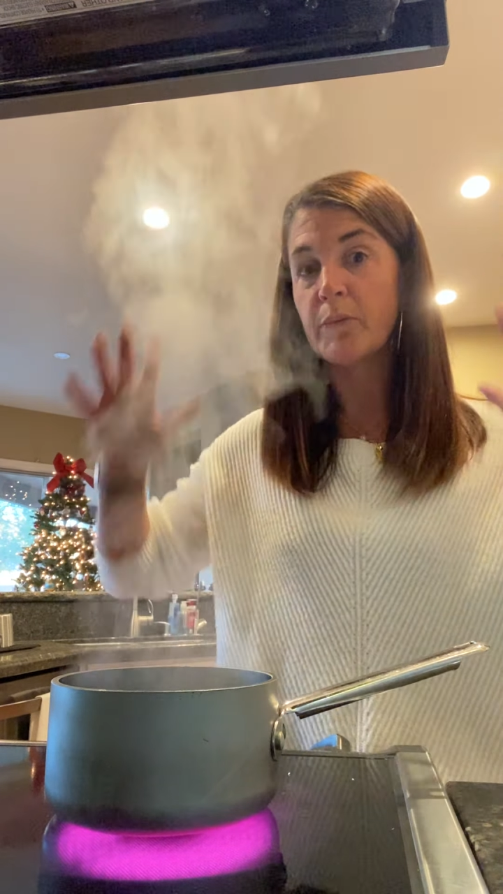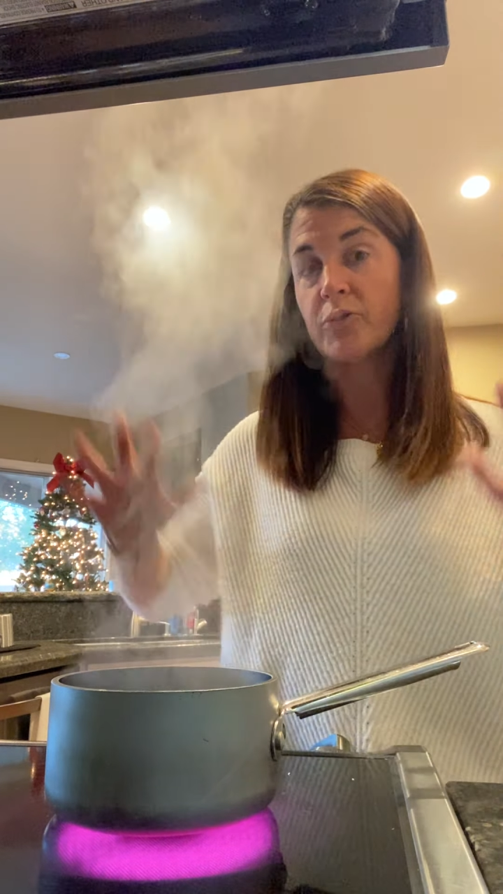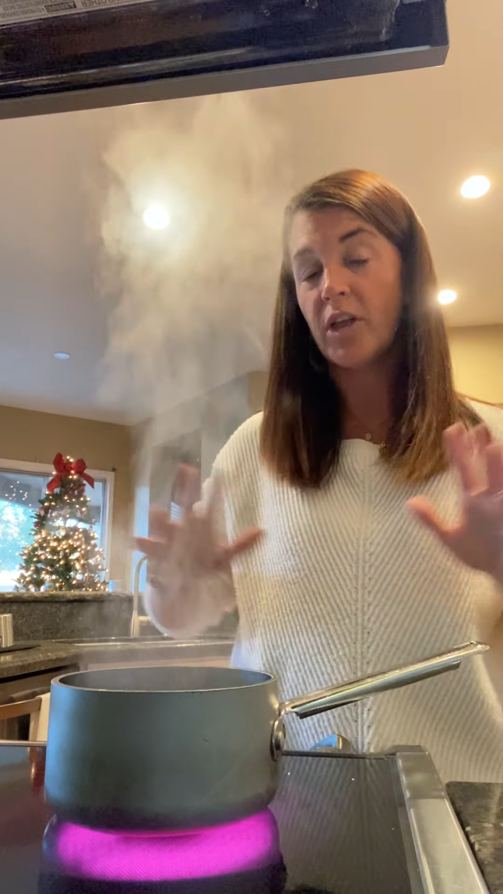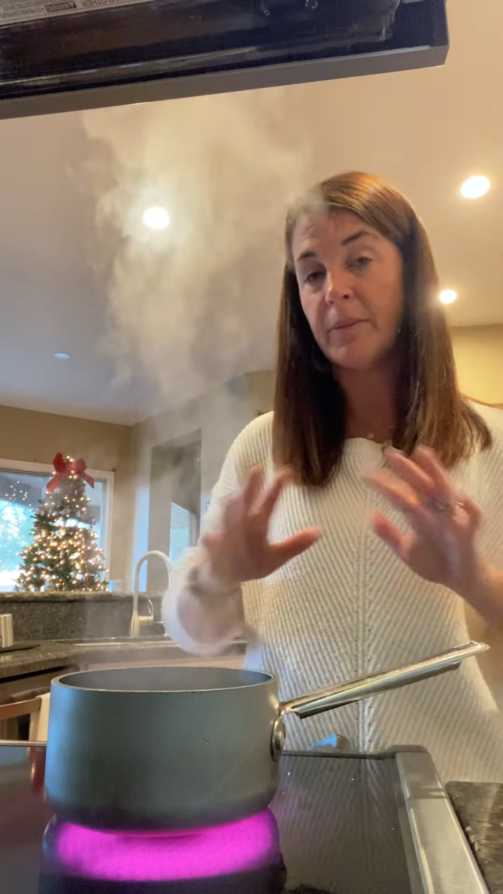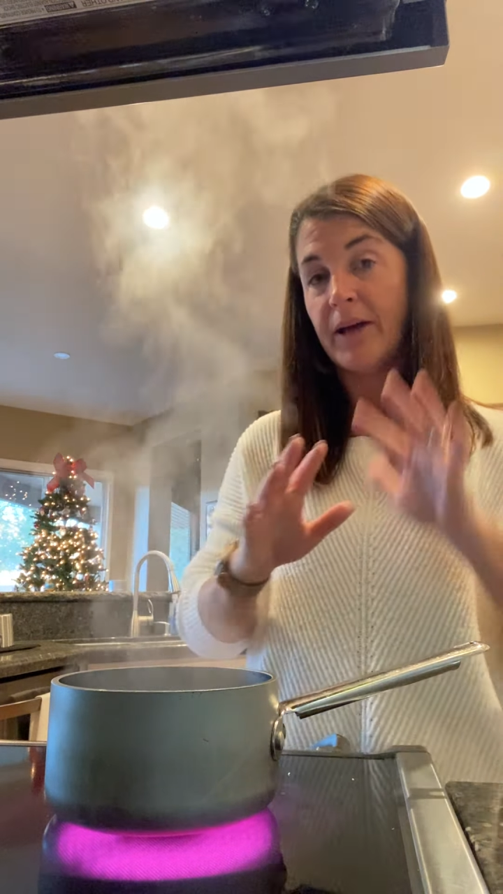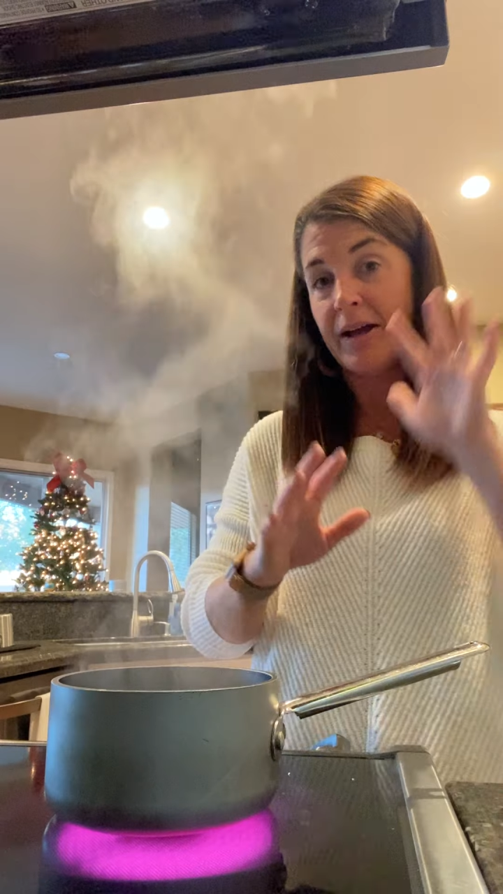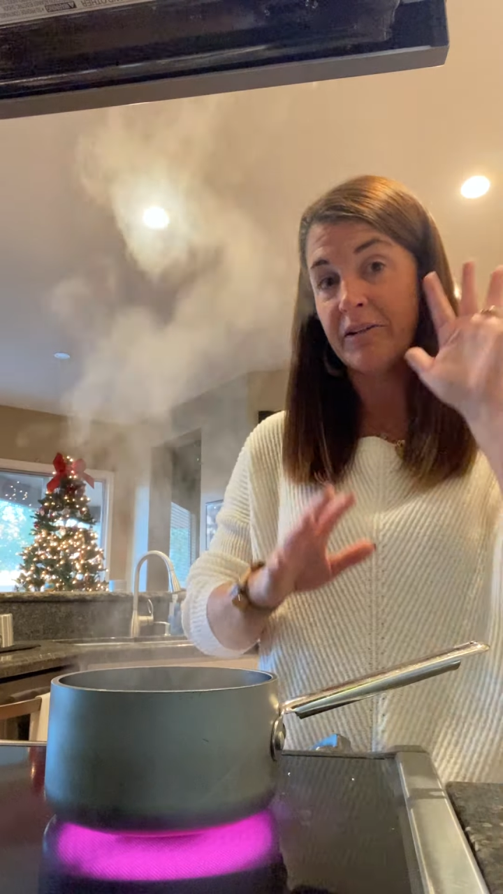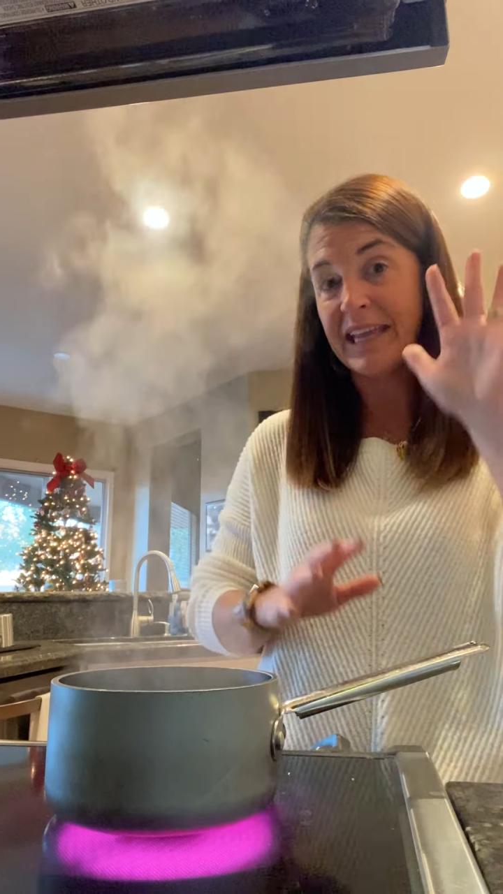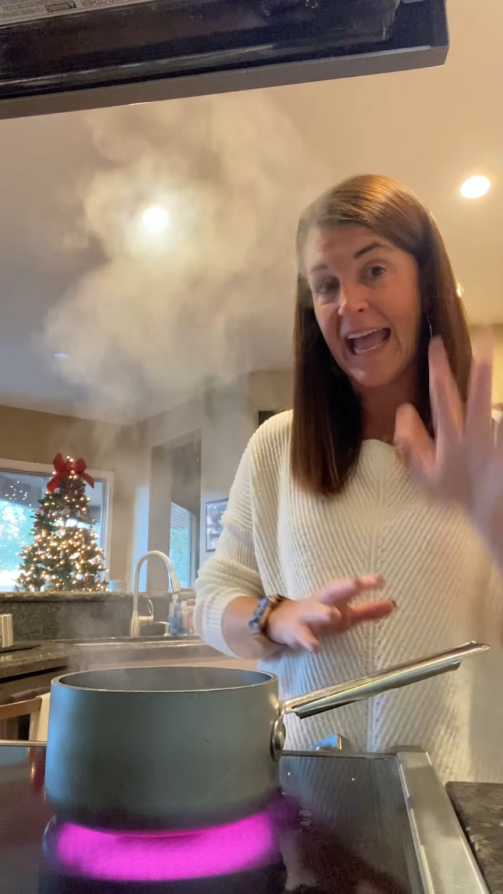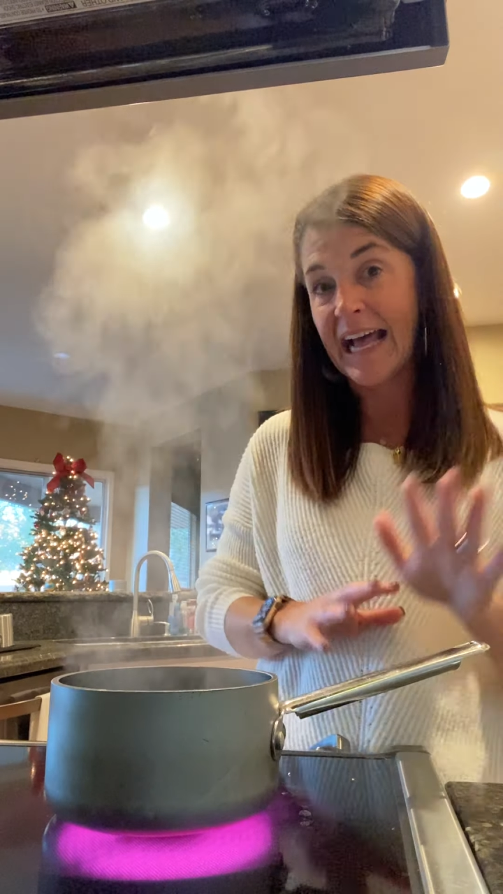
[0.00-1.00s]
We're talking about how
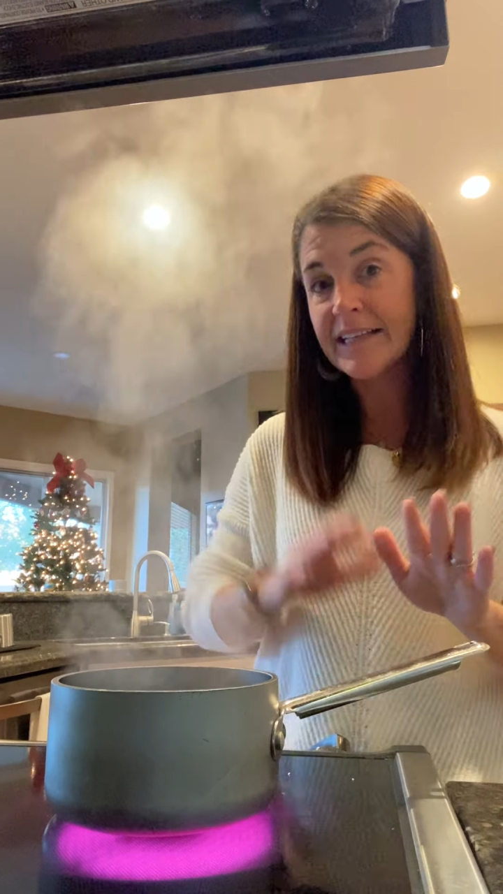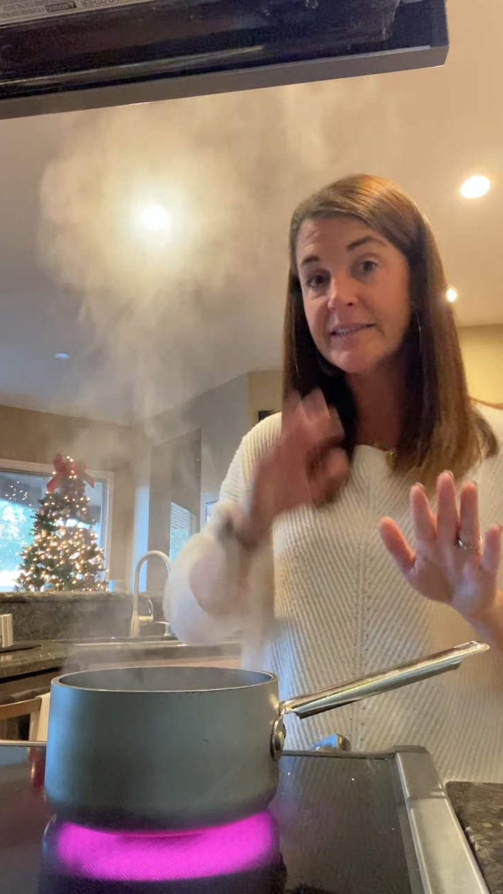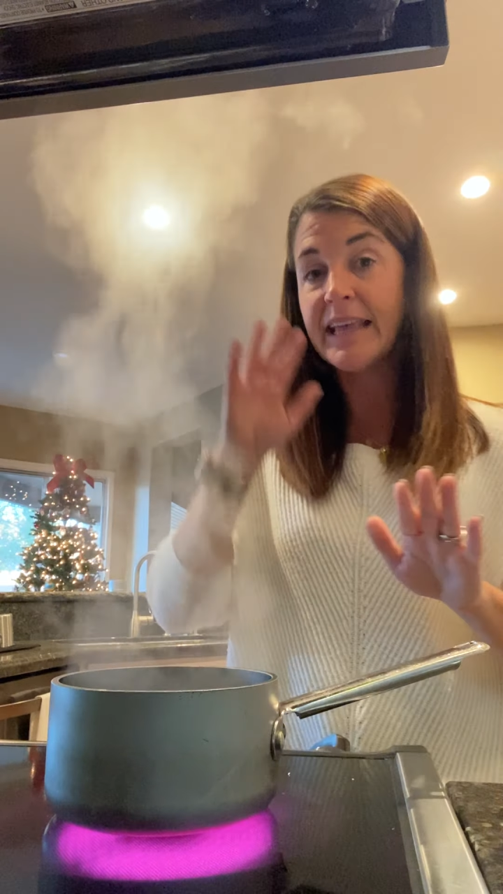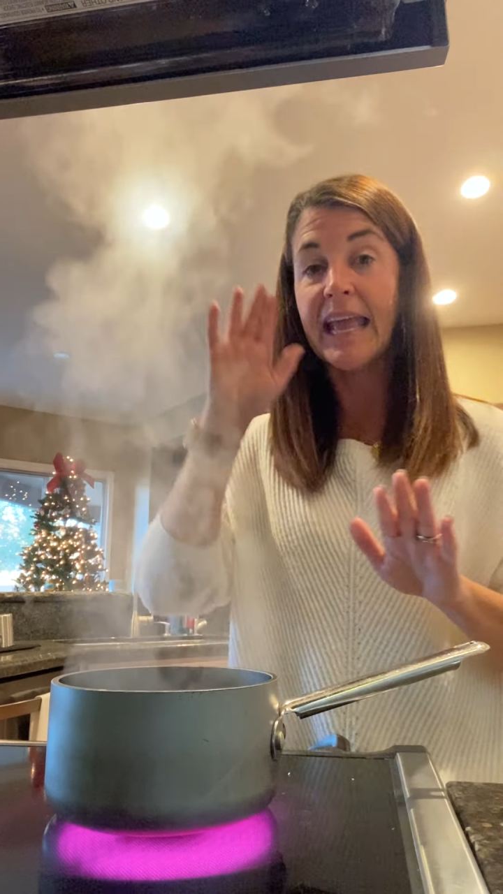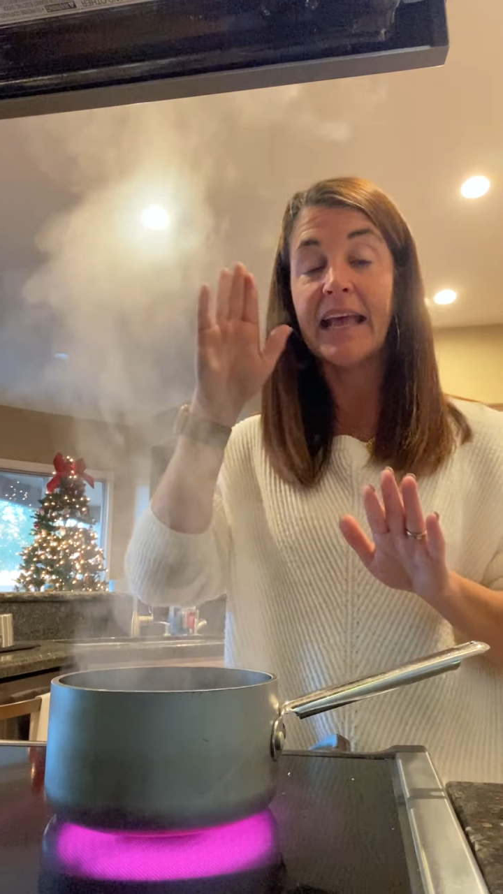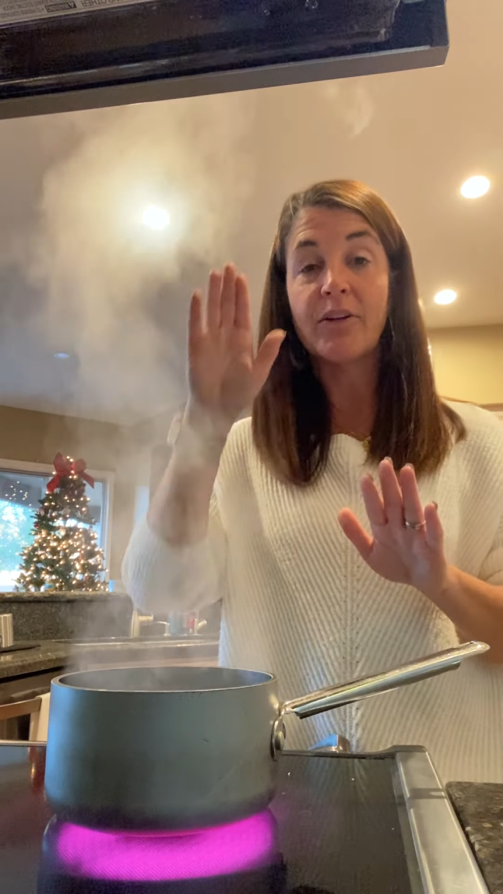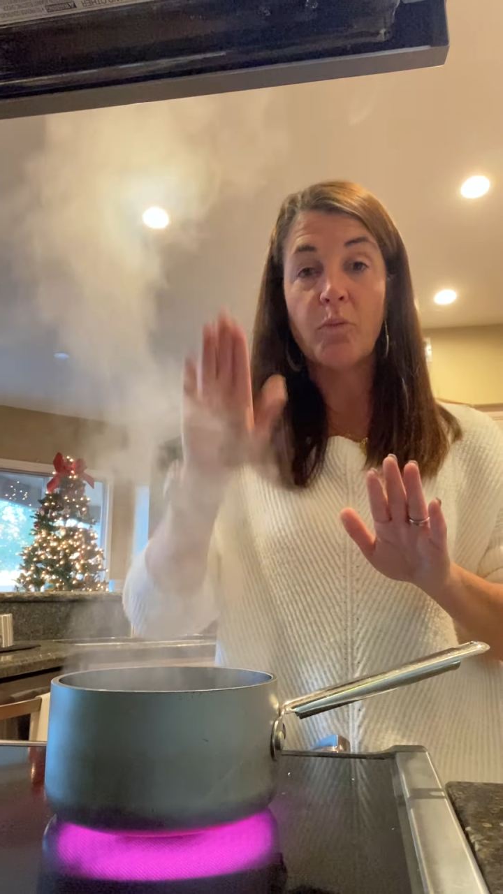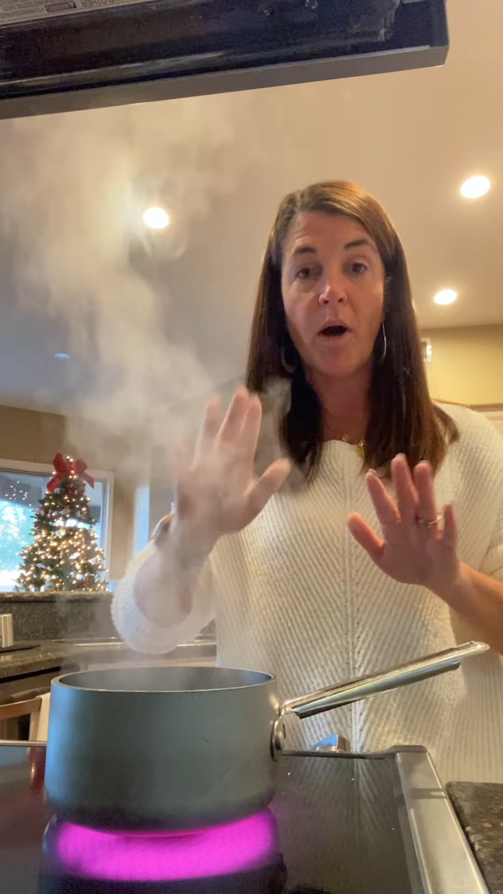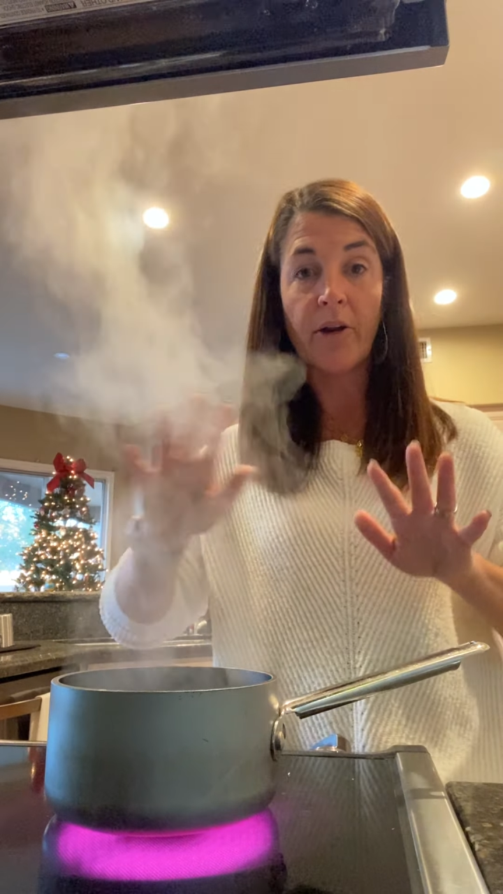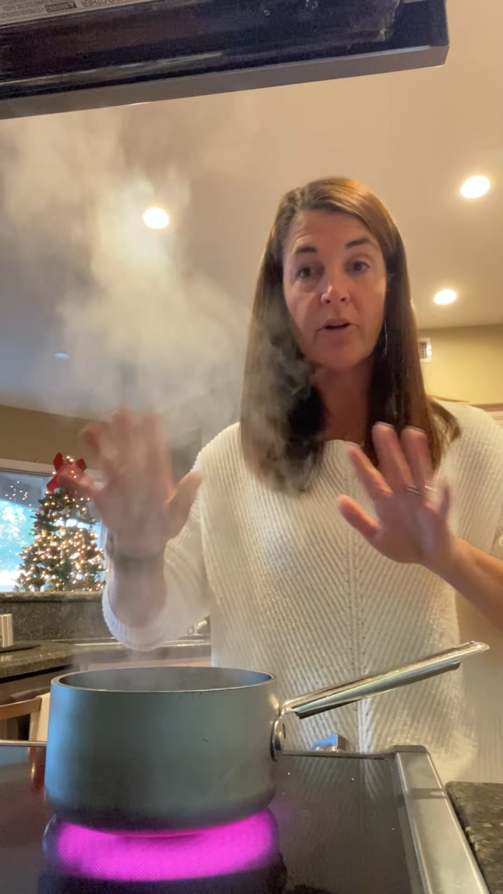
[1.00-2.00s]
gas and
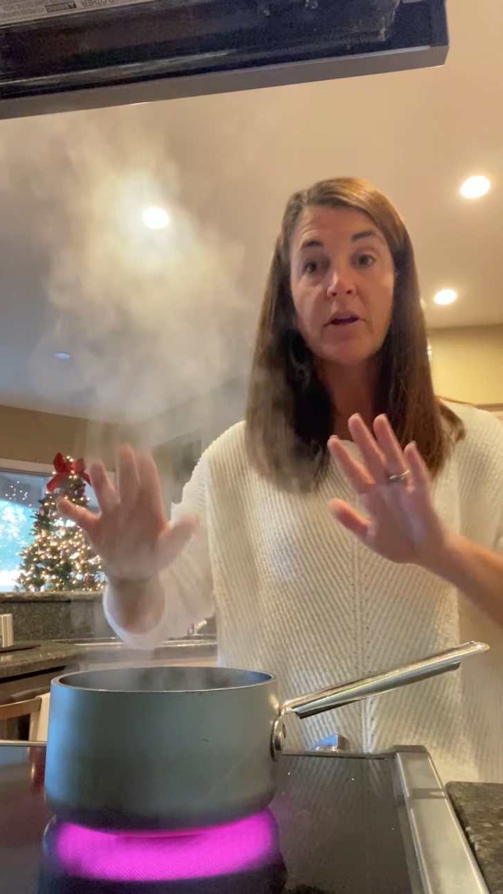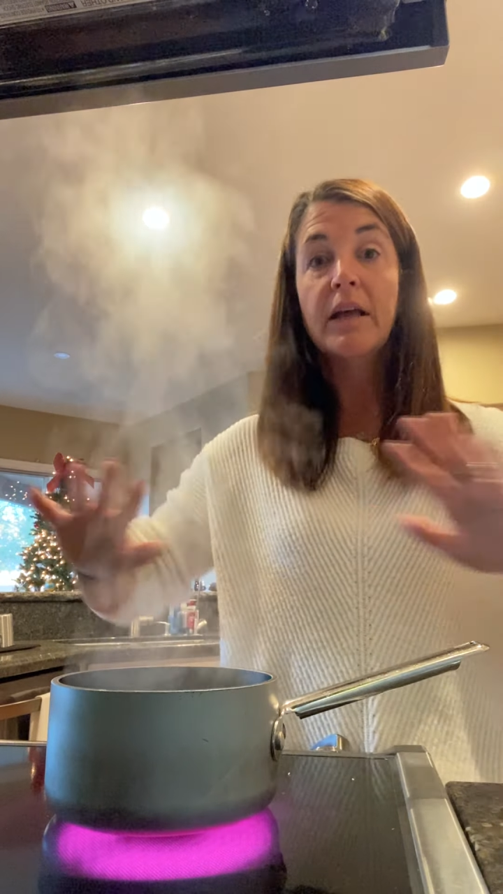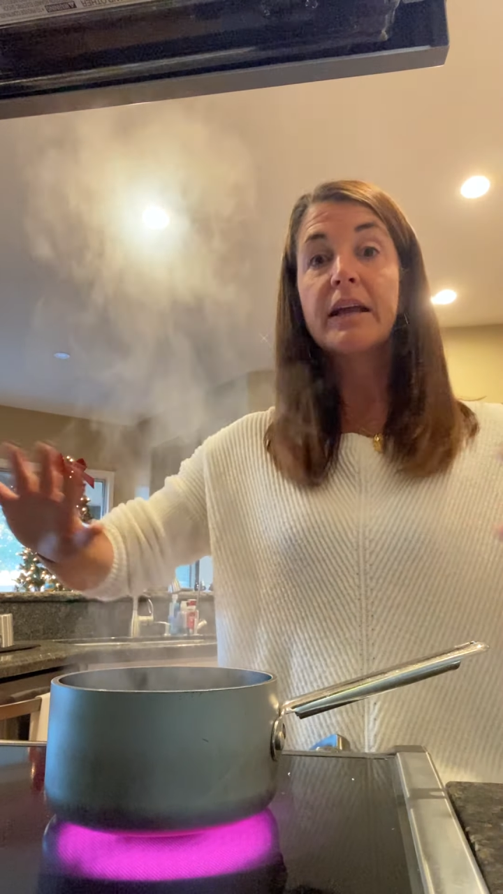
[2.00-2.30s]
water